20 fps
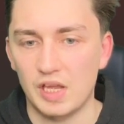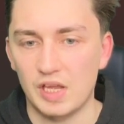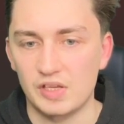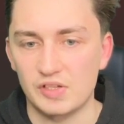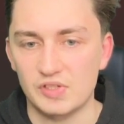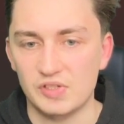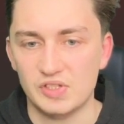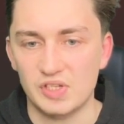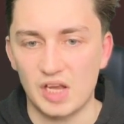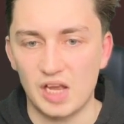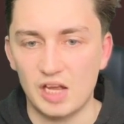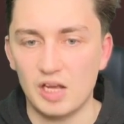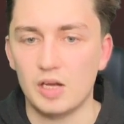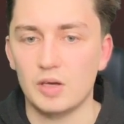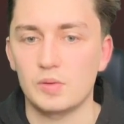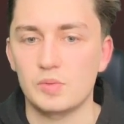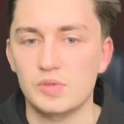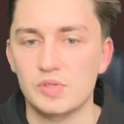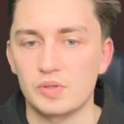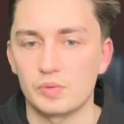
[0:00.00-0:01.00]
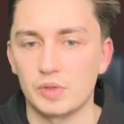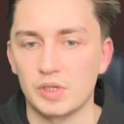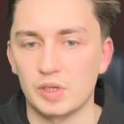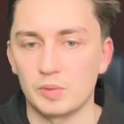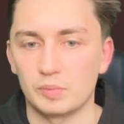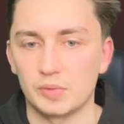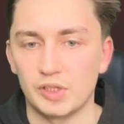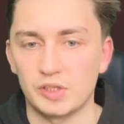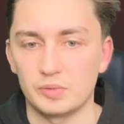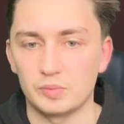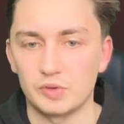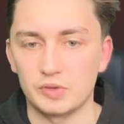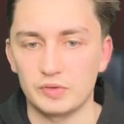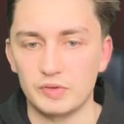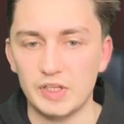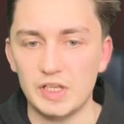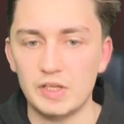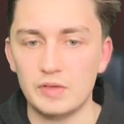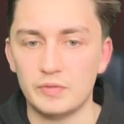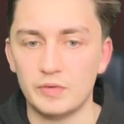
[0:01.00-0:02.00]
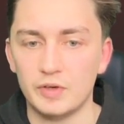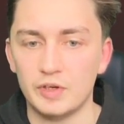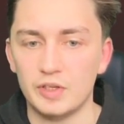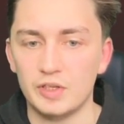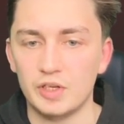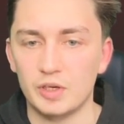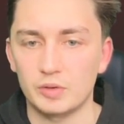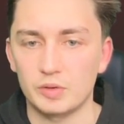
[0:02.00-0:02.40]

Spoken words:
is out, so we can play the move e3.